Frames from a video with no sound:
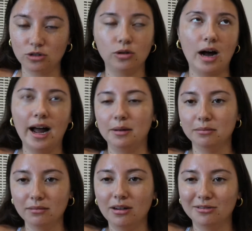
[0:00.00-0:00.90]
or
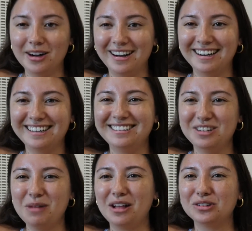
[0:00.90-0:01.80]
I'm wearing
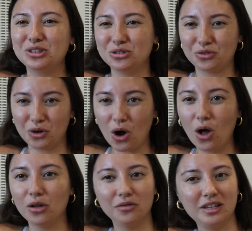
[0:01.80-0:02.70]
New Balance shoes for
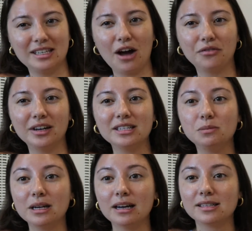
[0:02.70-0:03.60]
all of these outfits
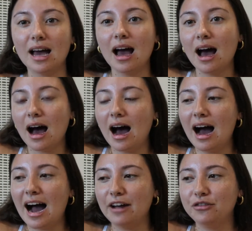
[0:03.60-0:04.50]
because
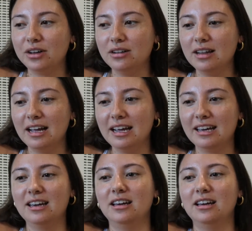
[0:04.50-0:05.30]
I feel like